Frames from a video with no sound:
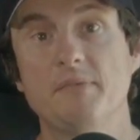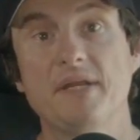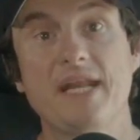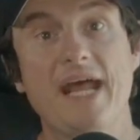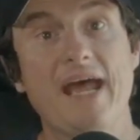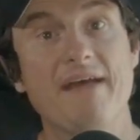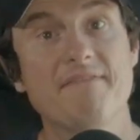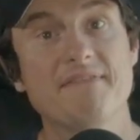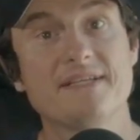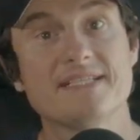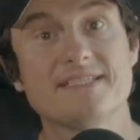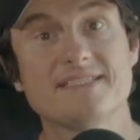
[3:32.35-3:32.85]

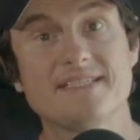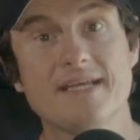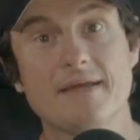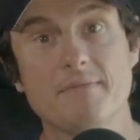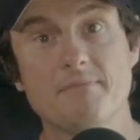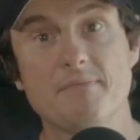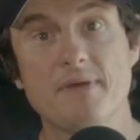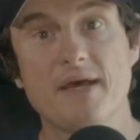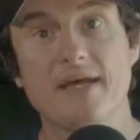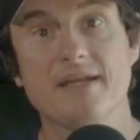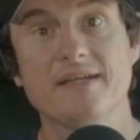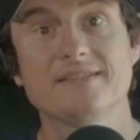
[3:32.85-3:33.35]
But having
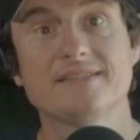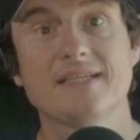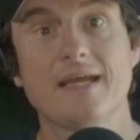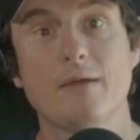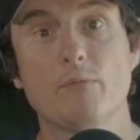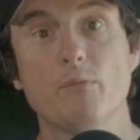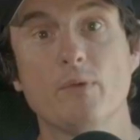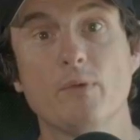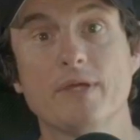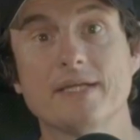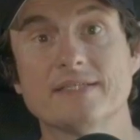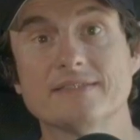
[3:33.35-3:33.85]
set batters
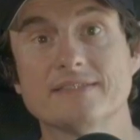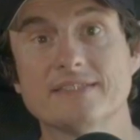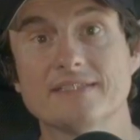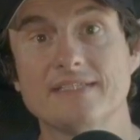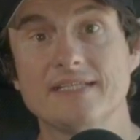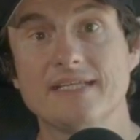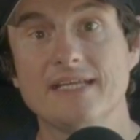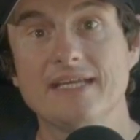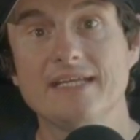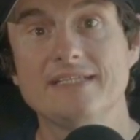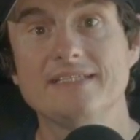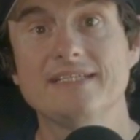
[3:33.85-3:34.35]
and wickets
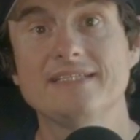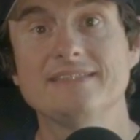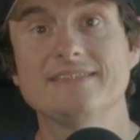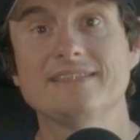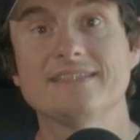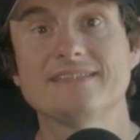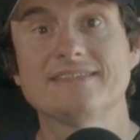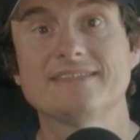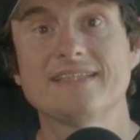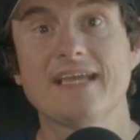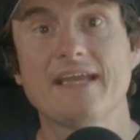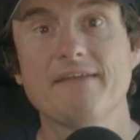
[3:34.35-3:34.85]
at the end is
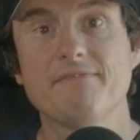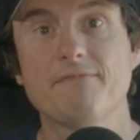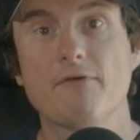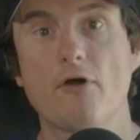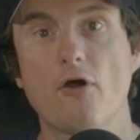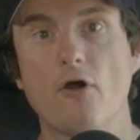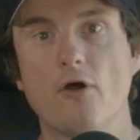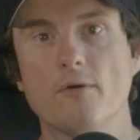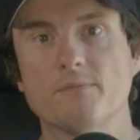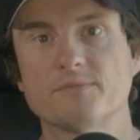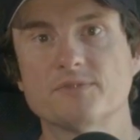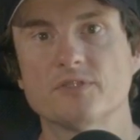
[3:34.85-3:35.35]
the
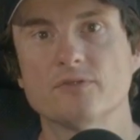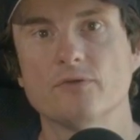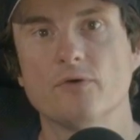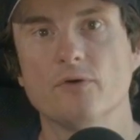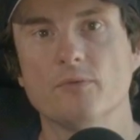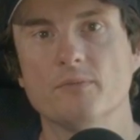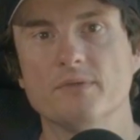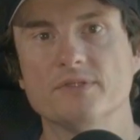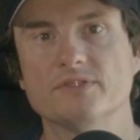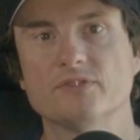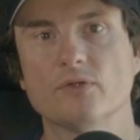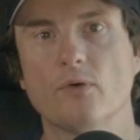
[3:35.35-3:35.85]
safer option
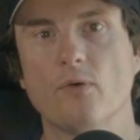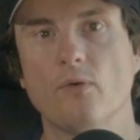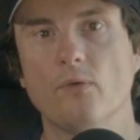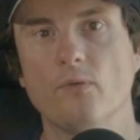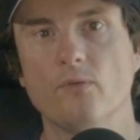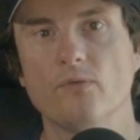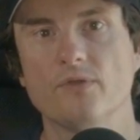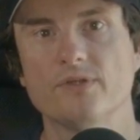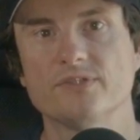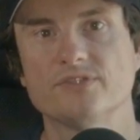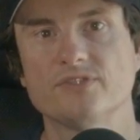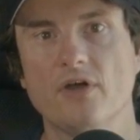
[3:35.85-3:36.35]
almost
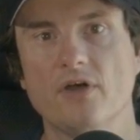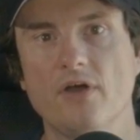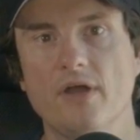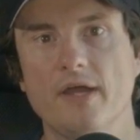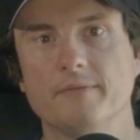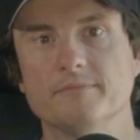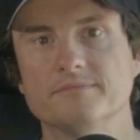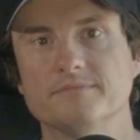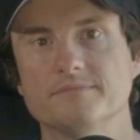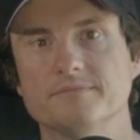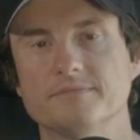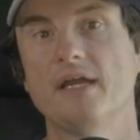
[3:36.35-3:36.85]
all the
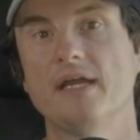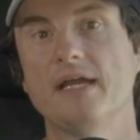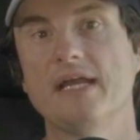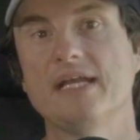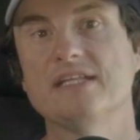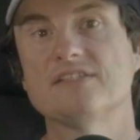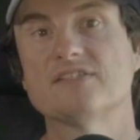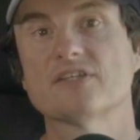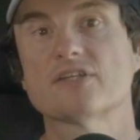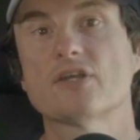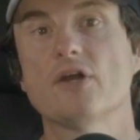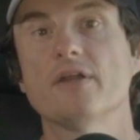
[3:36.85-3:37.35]
time.
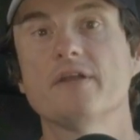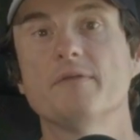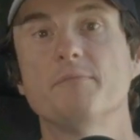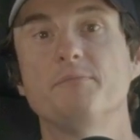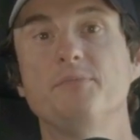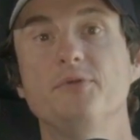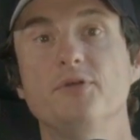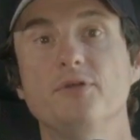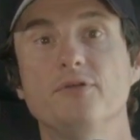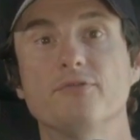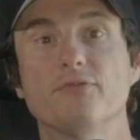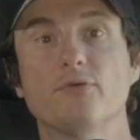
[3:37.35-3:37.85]
It's a kind
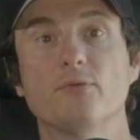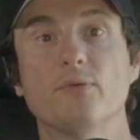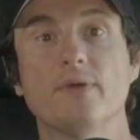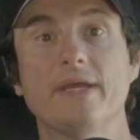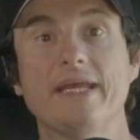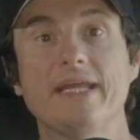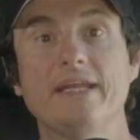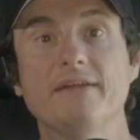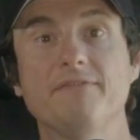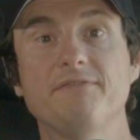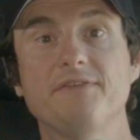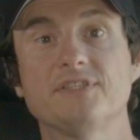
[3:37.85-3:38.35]
of beautiful,
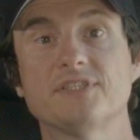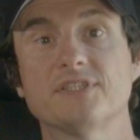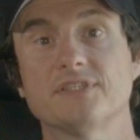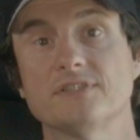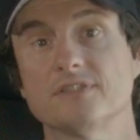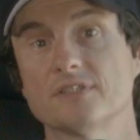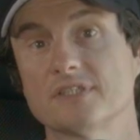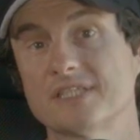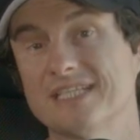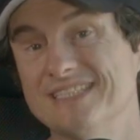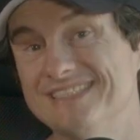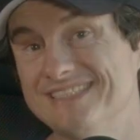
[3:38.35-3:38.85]

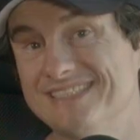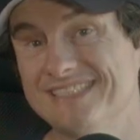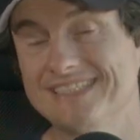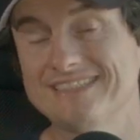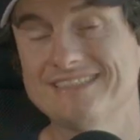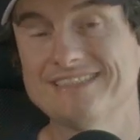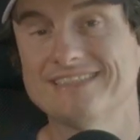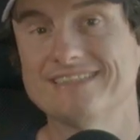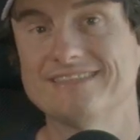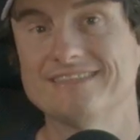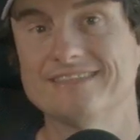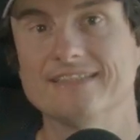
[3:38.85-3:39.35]
inefficient
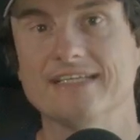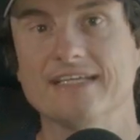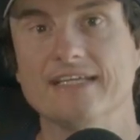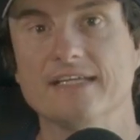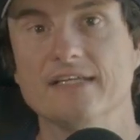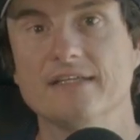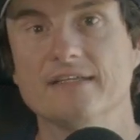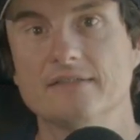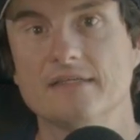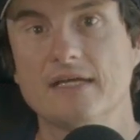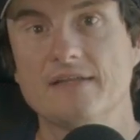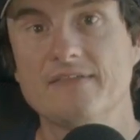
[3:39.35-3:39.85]

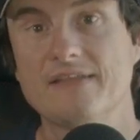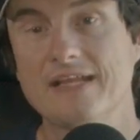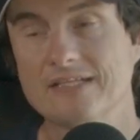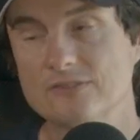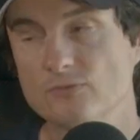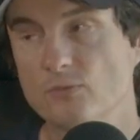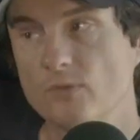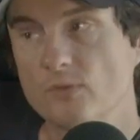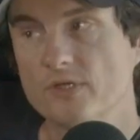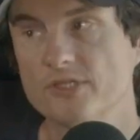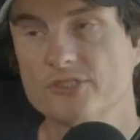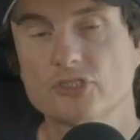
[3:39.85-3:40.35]
consistency. And
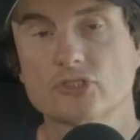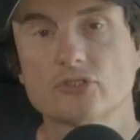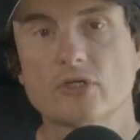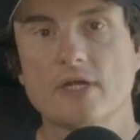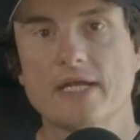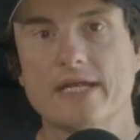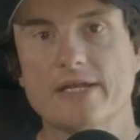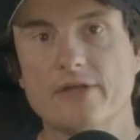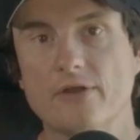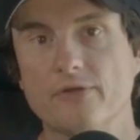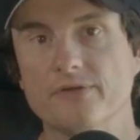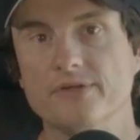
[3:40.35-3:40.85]
that's what
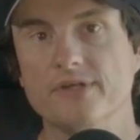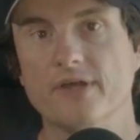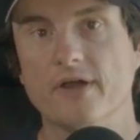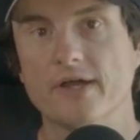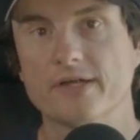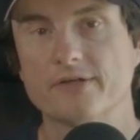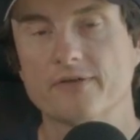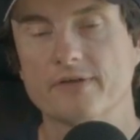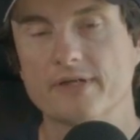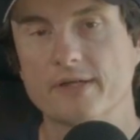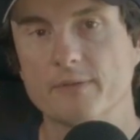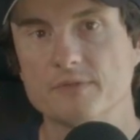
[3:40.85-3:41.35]
Australian ODI
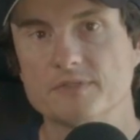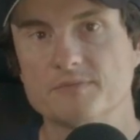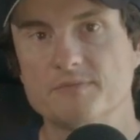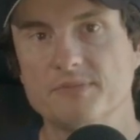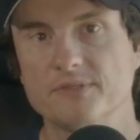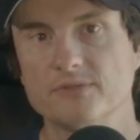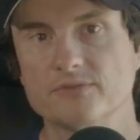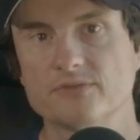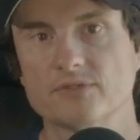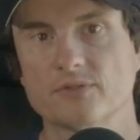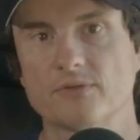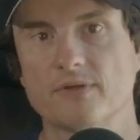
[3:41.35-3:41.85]
cricket was built